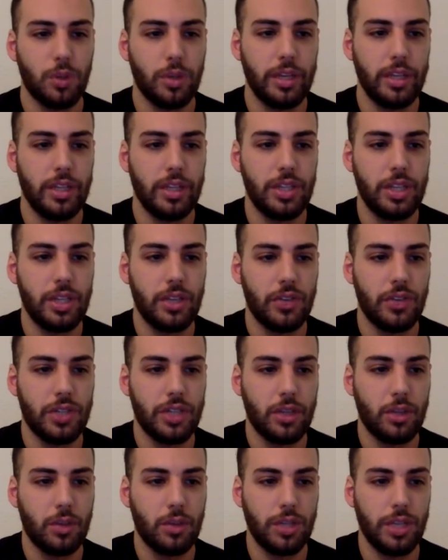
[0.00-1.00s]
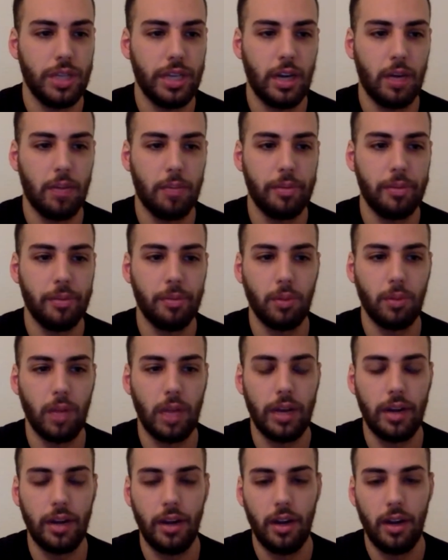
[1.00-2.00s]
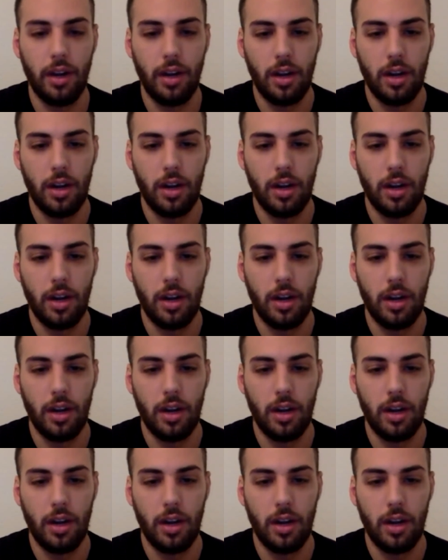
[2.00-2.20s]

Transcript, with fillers: it's interesting to see how people are